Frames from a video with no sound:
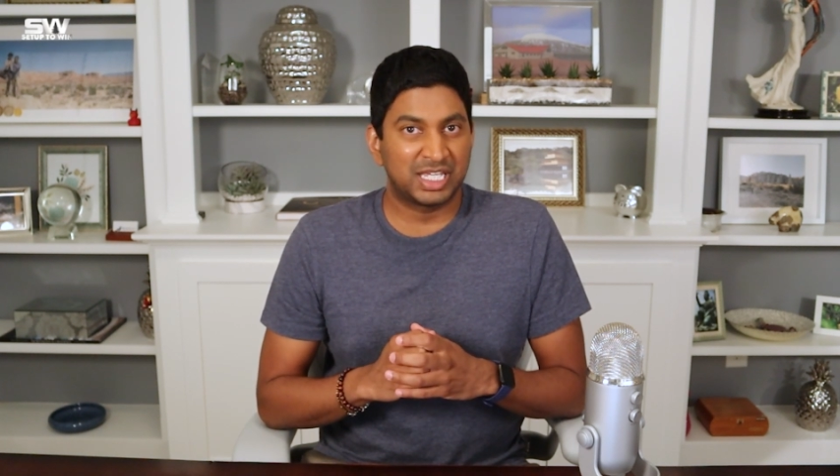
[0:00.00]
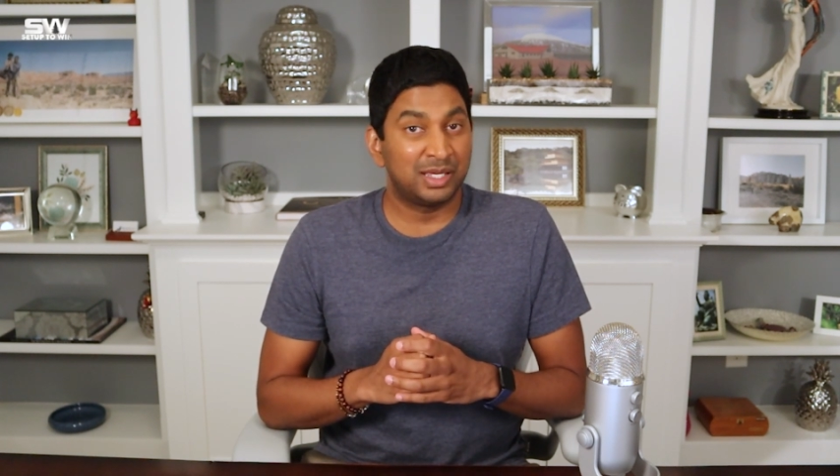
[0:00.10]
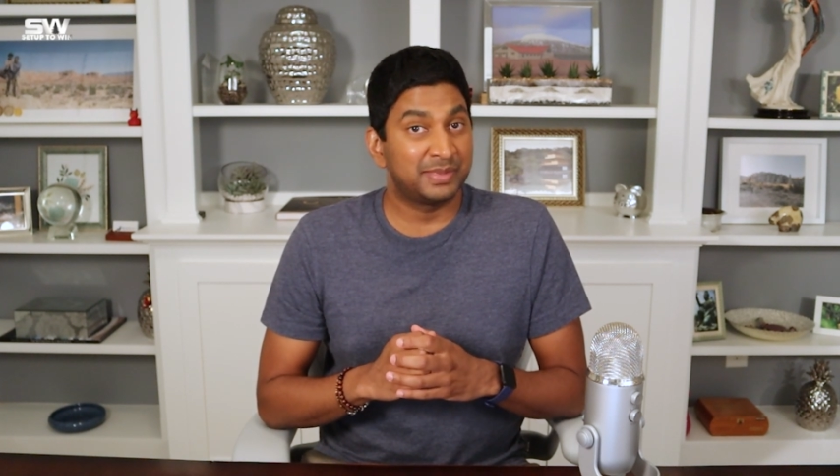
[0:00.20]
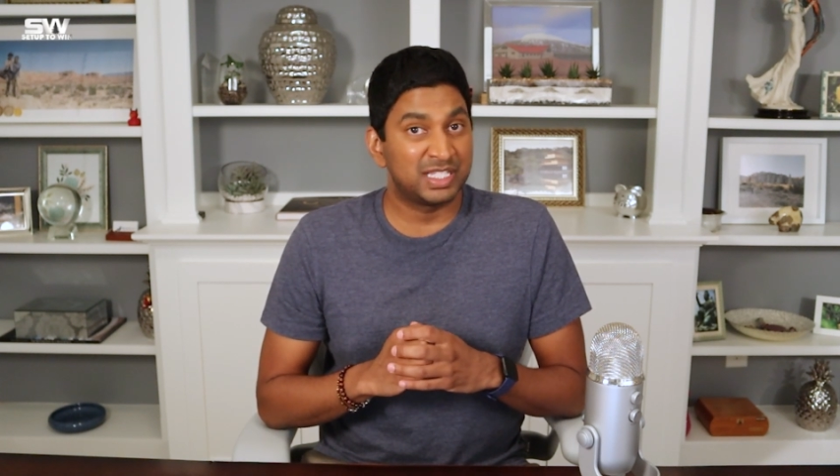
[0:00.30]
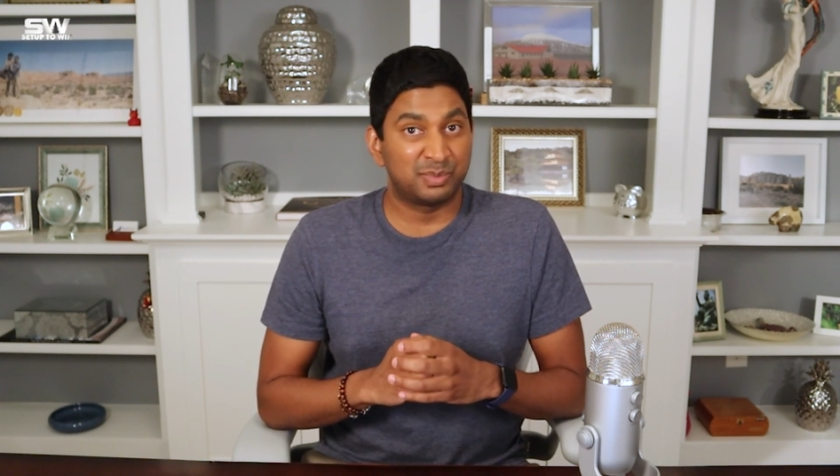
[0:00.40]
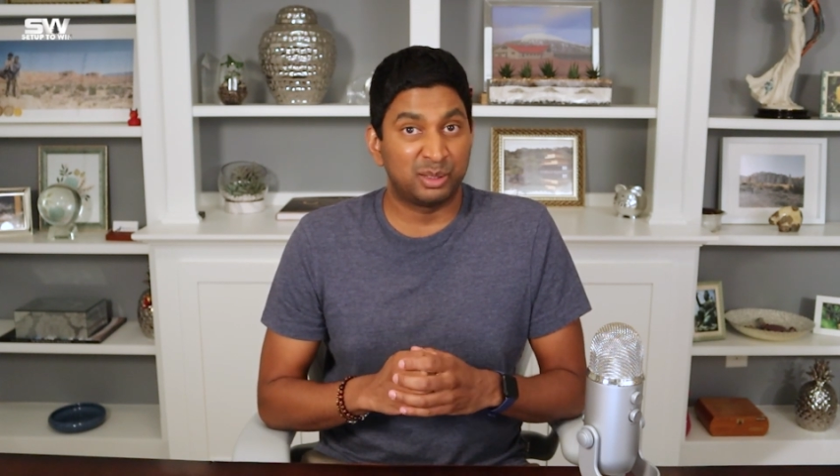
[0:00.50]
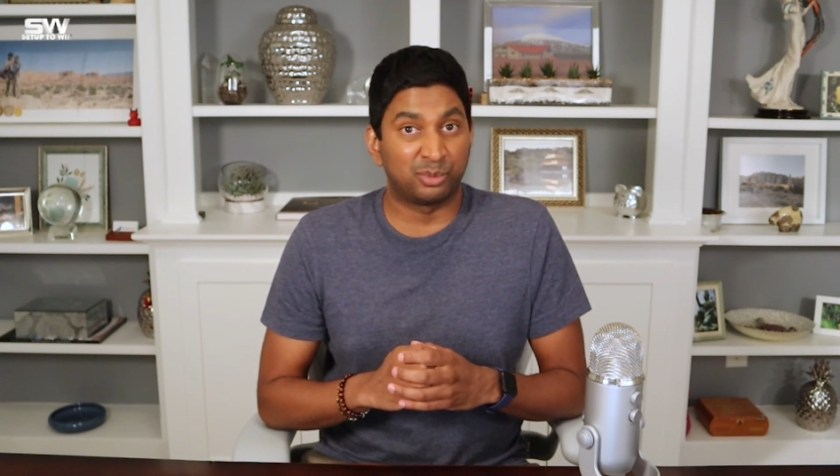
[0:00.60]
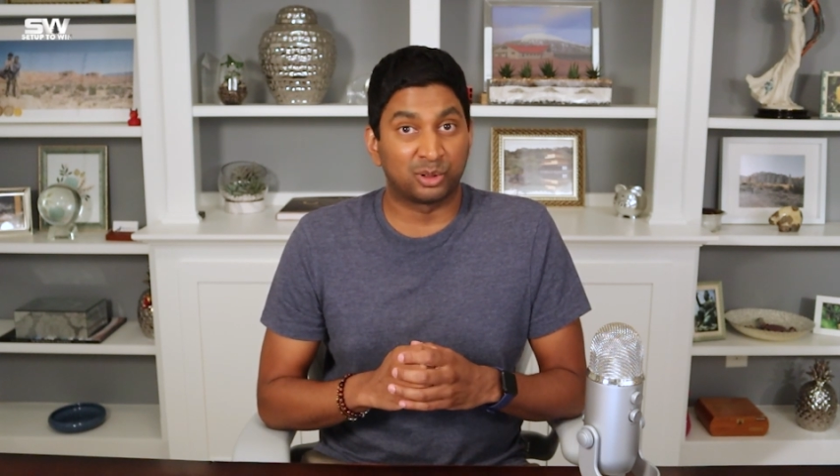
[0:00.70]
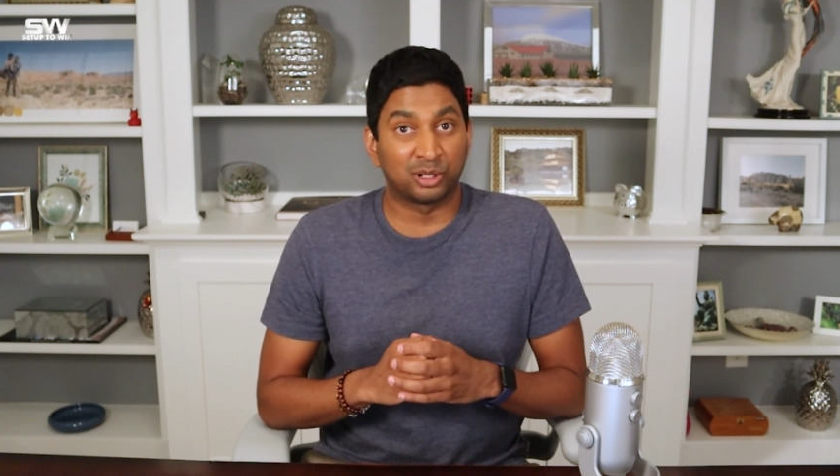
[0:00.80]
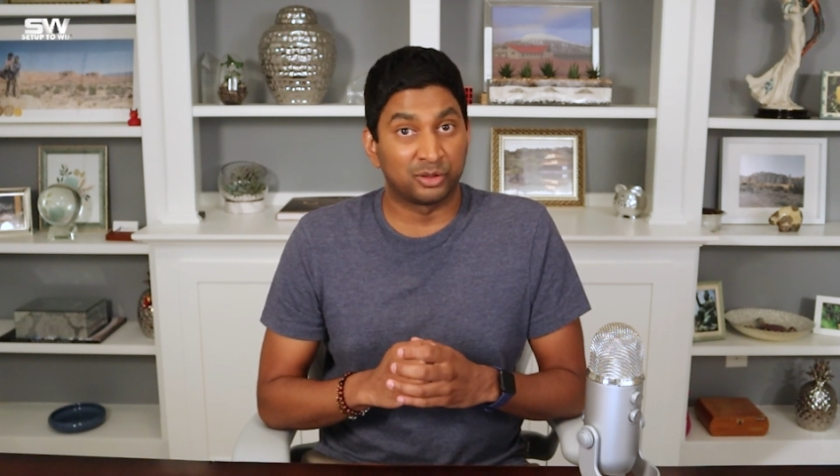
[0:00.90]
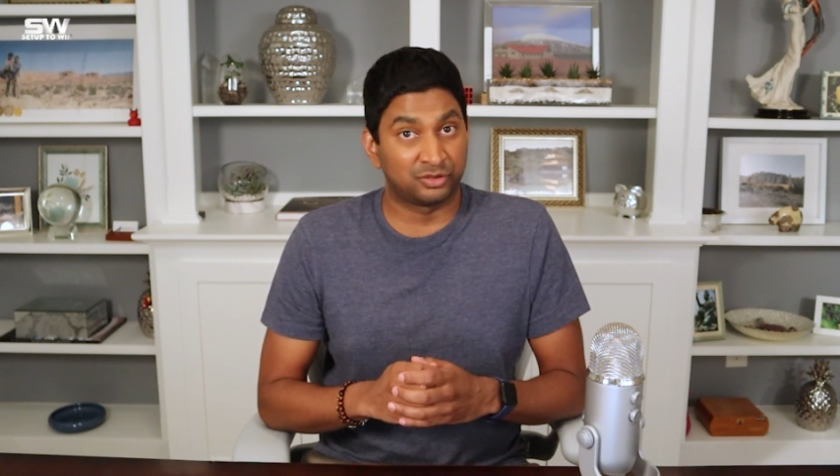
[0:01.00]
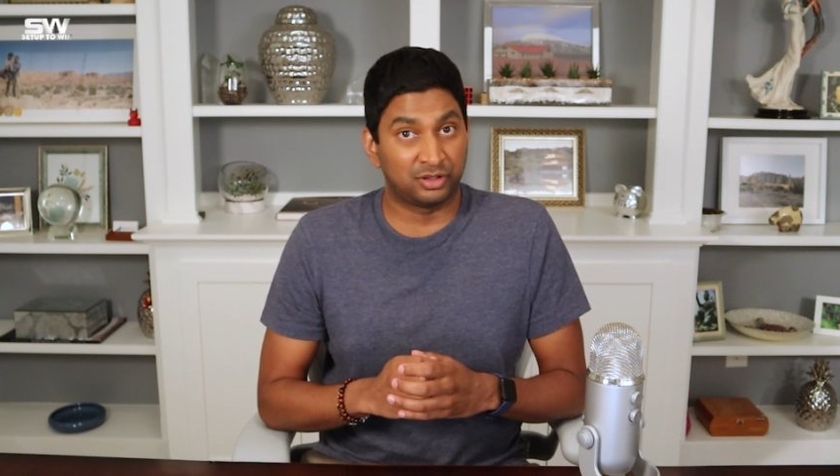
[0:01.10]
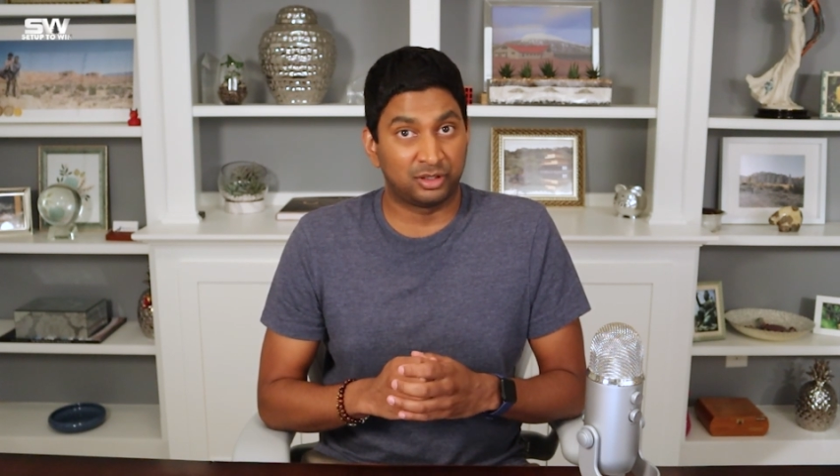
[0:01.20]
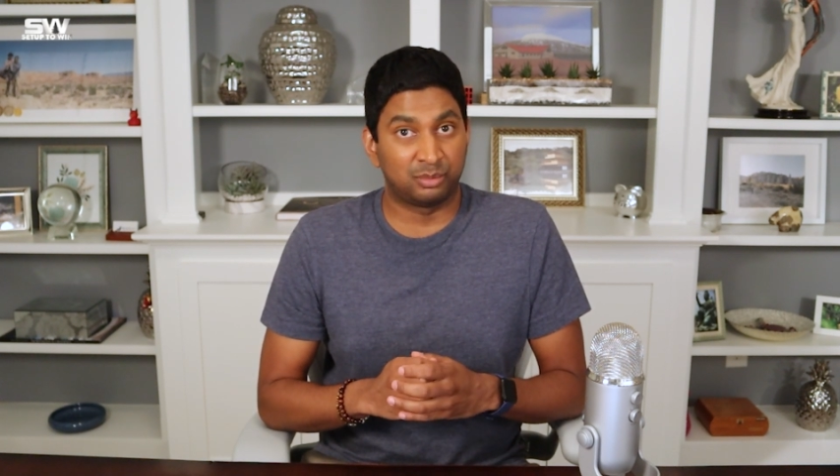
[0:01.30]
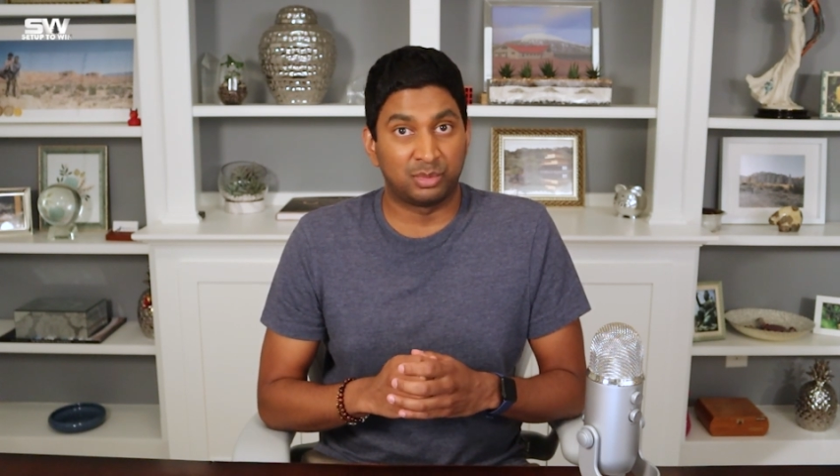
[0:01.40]
keep these people close
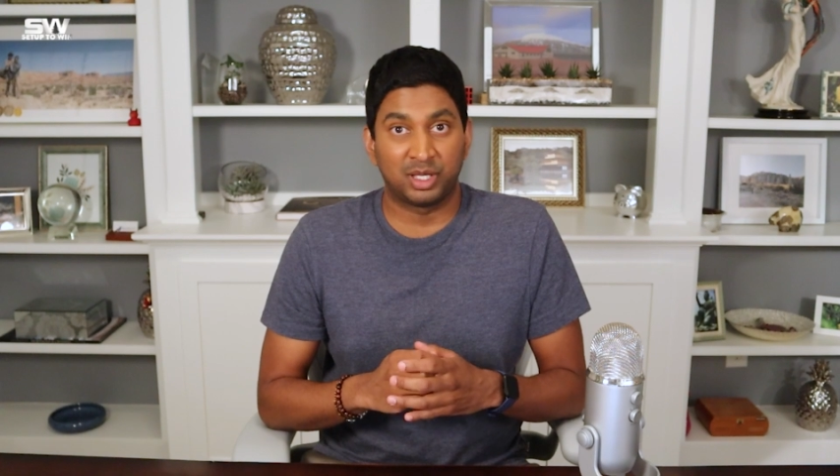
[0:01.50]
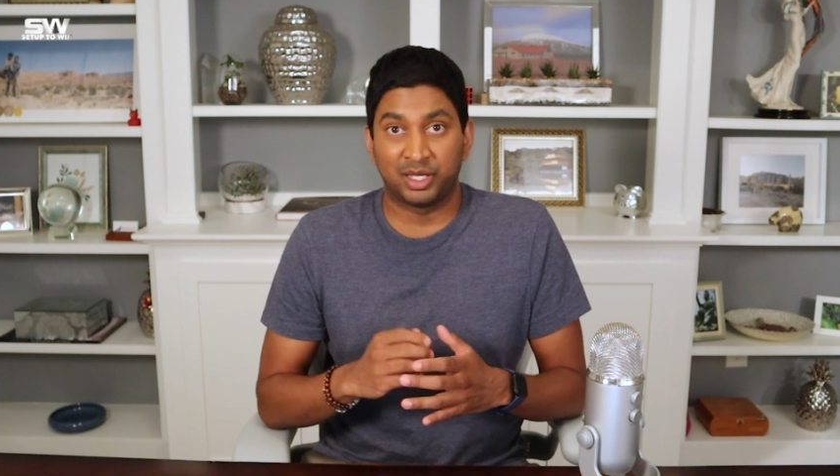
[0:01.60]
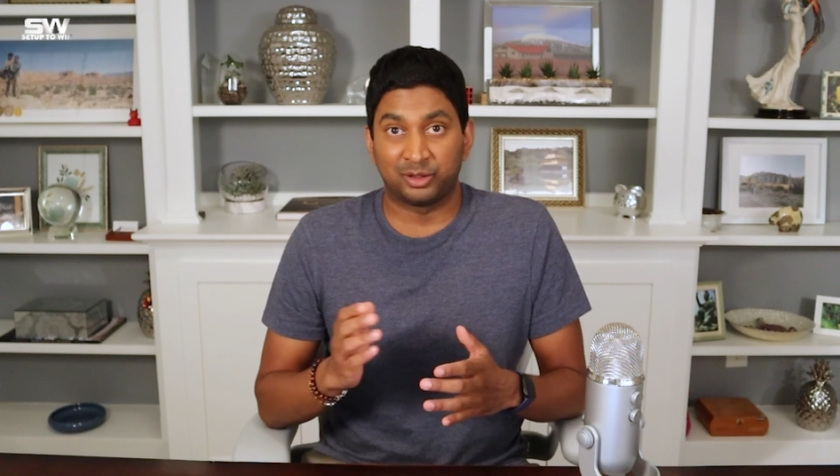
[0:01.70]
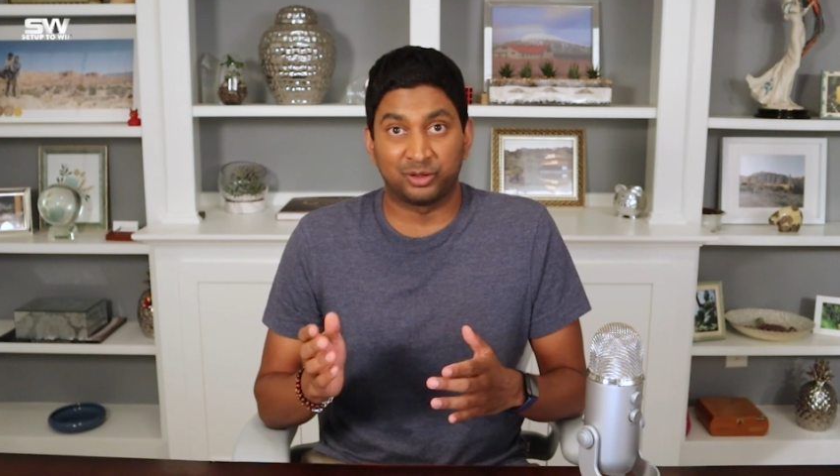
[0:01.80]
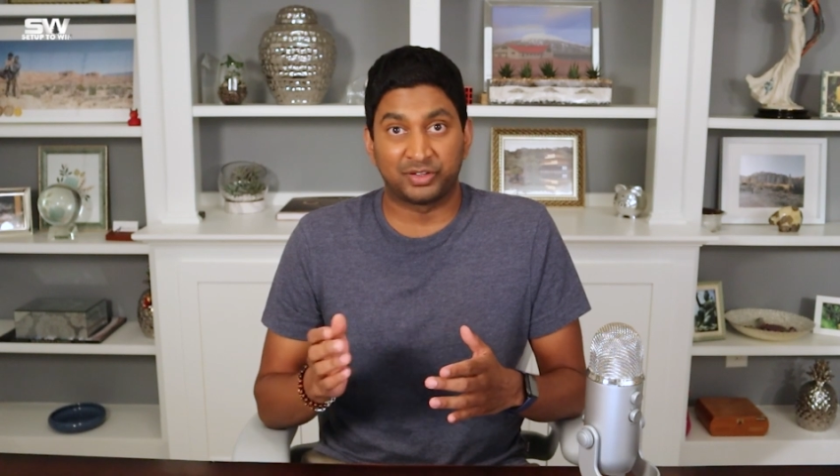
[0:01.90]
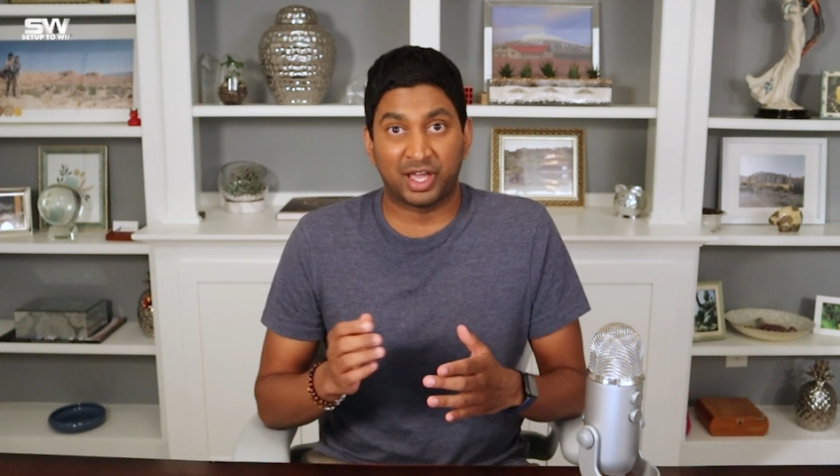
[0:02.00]
to him at all